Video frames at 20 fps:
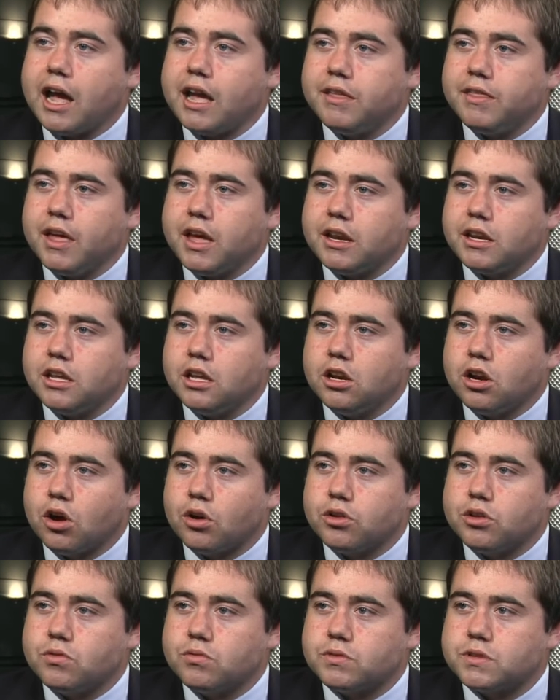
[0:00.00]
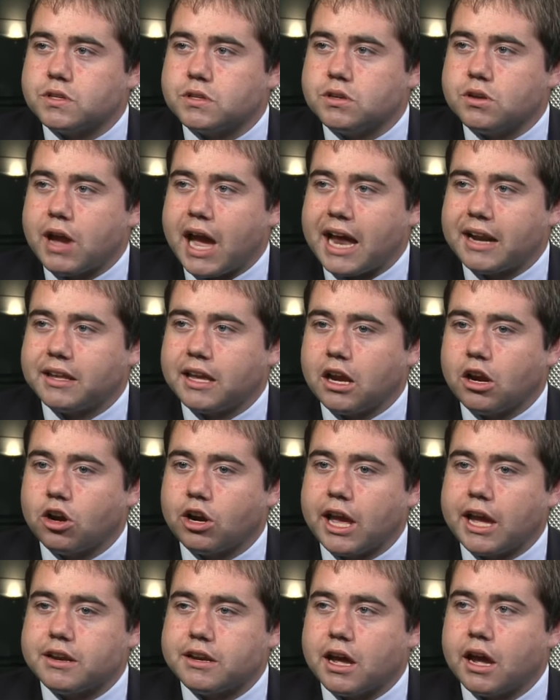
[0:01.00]
And then you had
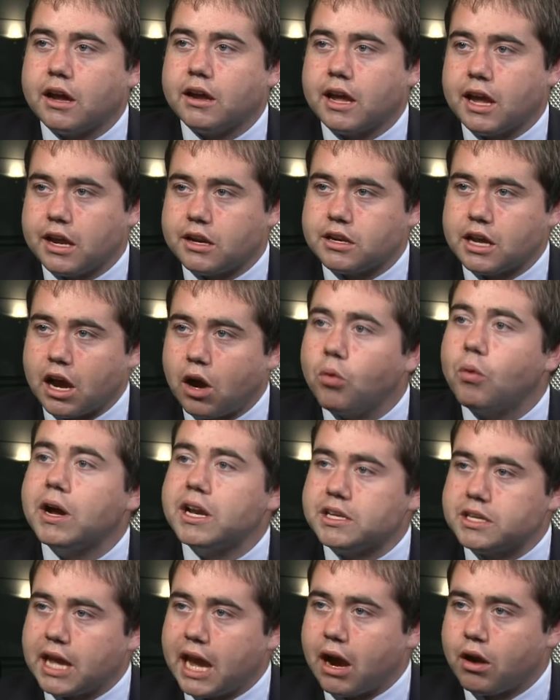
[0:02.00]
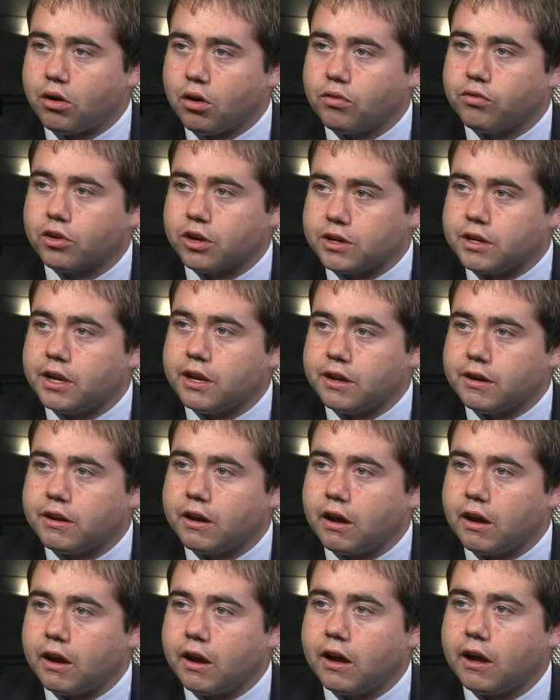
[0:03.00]
Karen Handel went down over
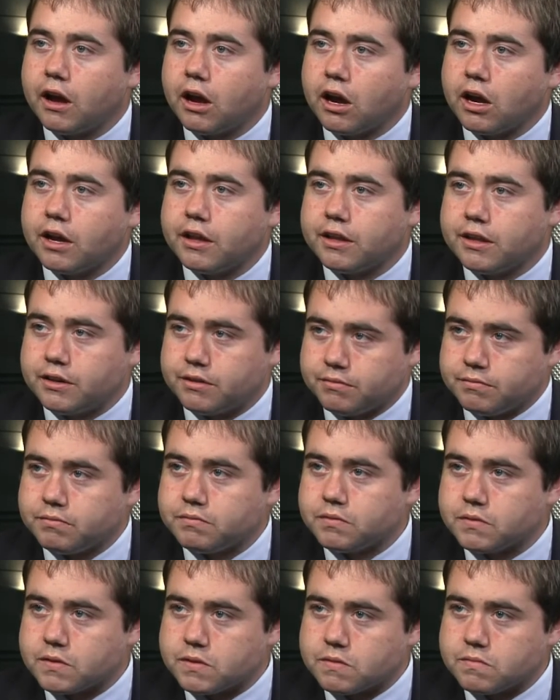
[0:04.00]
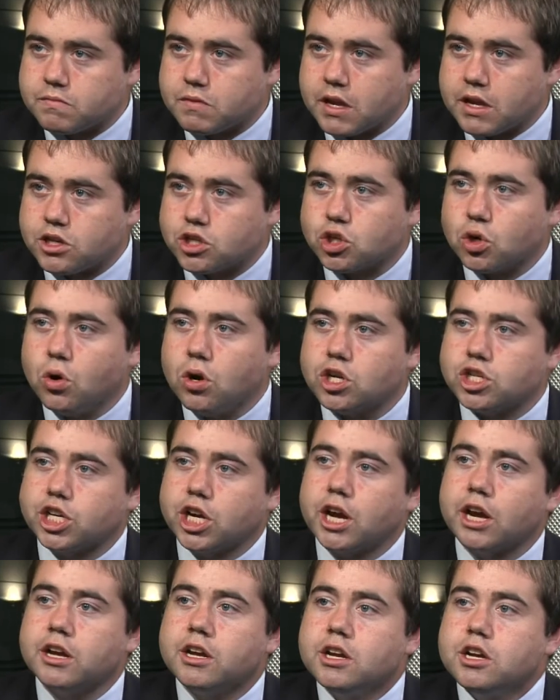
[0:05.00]
in
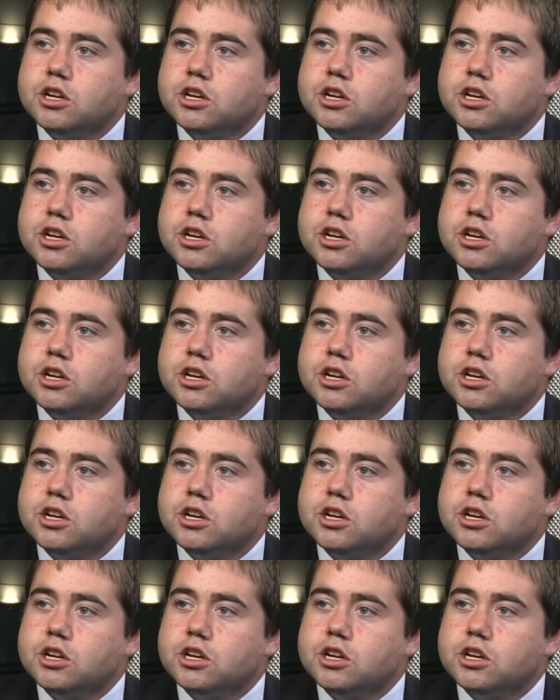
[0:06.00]
Georgia.